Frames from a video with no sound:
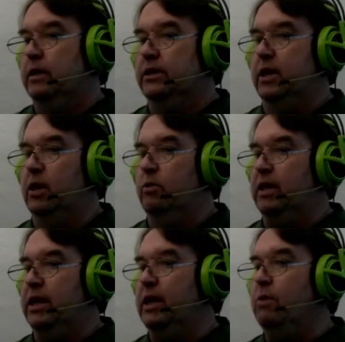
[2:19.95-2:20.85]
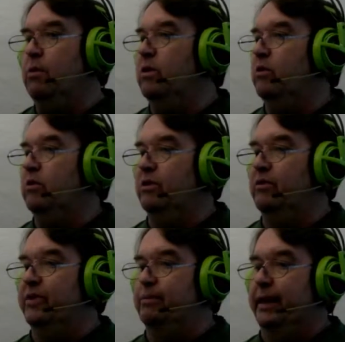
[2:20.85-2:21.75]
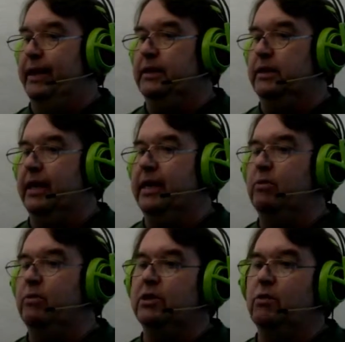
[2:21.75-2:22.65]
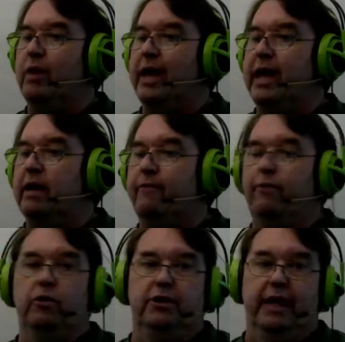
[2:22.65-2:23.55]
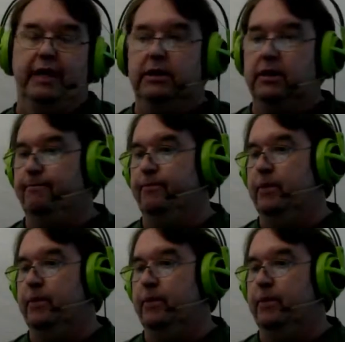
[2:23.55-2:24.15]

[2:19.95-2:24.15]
So he were all over the place, and he was away a fortnight.